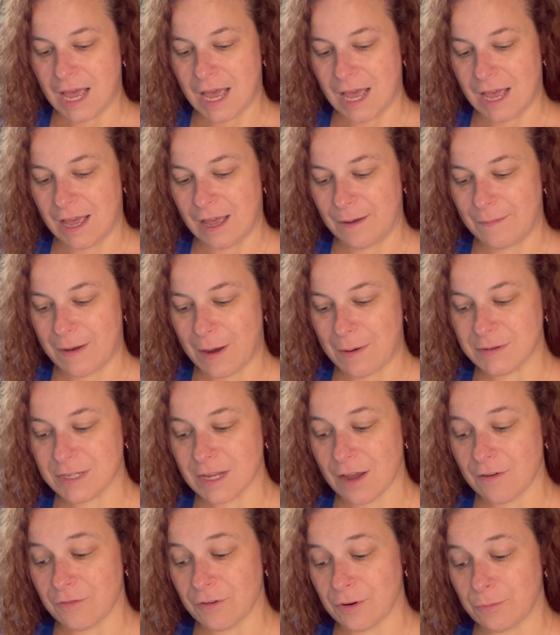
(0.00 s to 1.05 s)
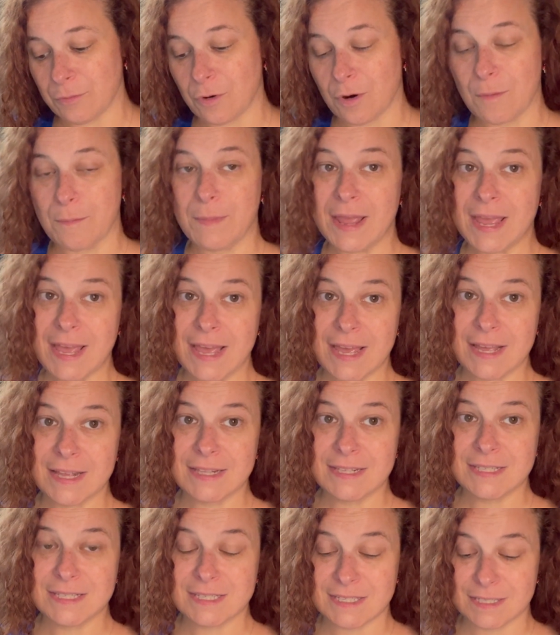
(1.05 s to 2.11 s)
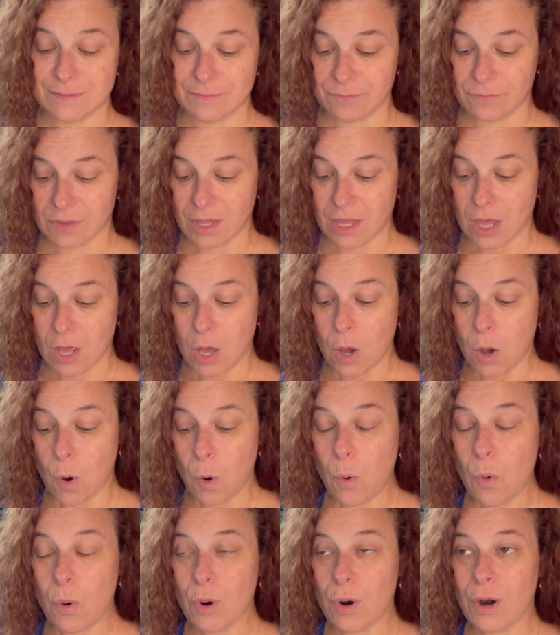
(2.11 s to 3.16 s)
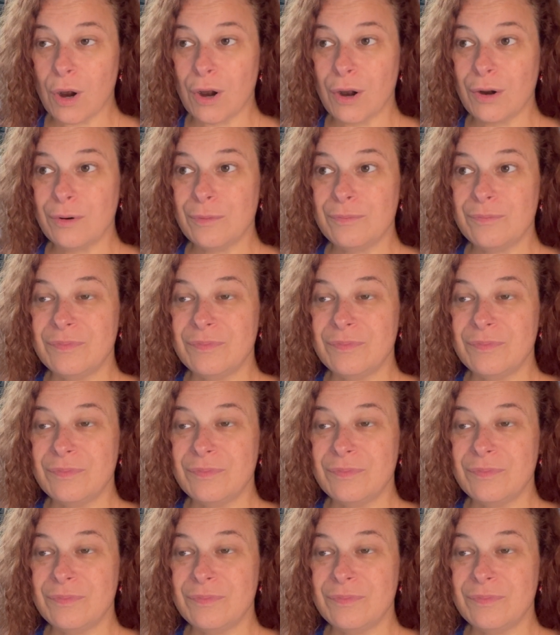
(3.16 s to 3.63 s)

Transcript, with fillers: um, I was offered more meds or